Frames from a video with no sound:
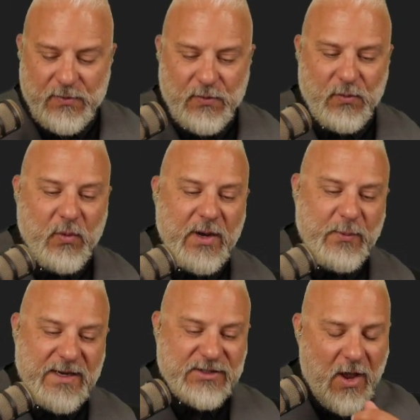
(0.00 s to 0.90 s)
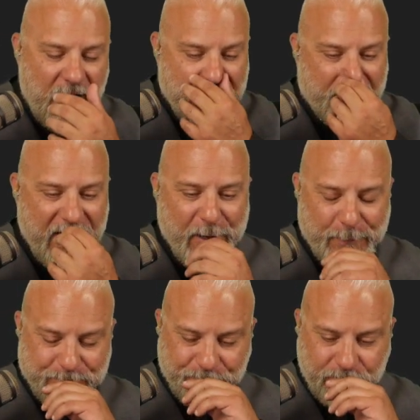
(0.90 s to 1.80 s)
When we talk about
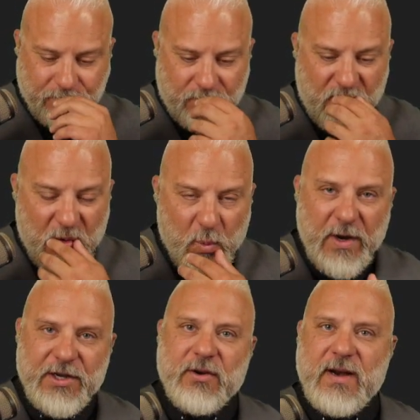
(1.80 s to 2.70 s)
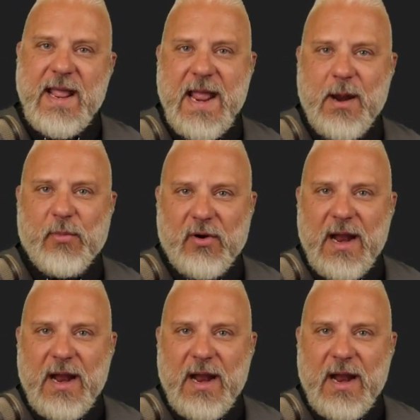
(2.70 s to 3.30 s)
when you're a hammer,